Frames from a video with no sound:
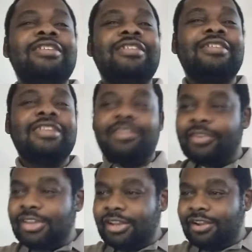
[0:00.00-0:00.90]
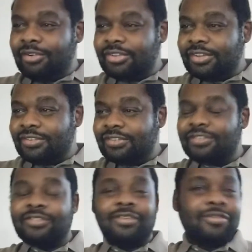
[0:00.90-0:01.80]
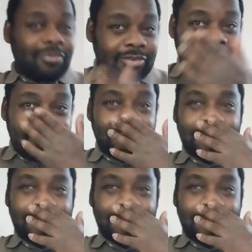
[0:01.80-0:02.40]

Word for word: So let's get you on here. What's this? This is stuff.